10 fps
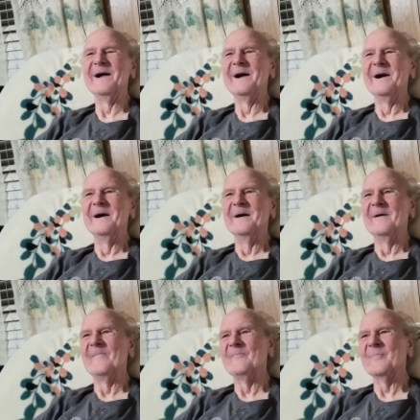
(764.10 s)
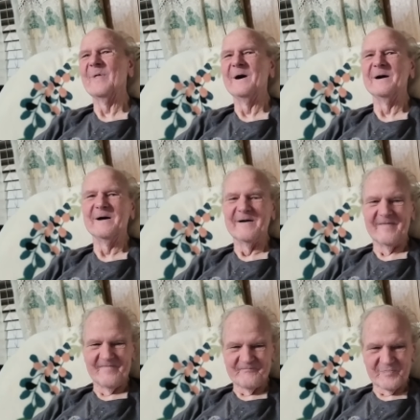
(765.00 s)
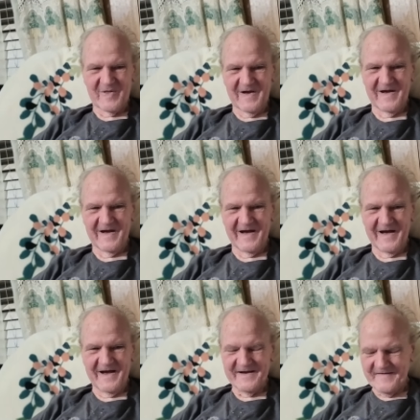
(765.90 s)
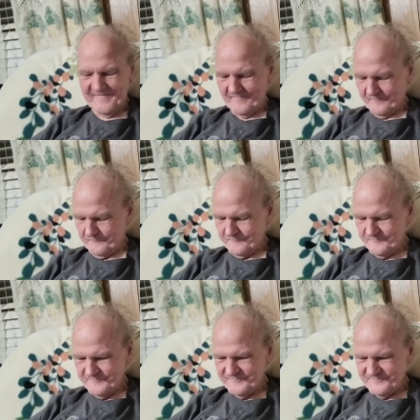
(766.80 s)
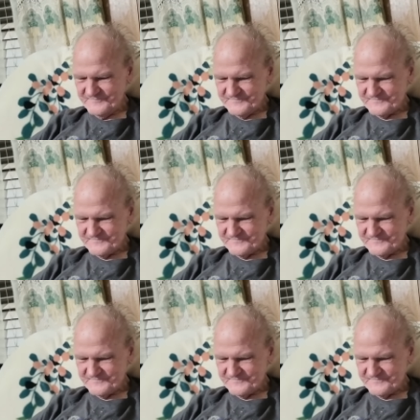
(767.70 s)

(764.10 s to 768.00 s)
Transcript: and thank the Lord for his friendship in our lives.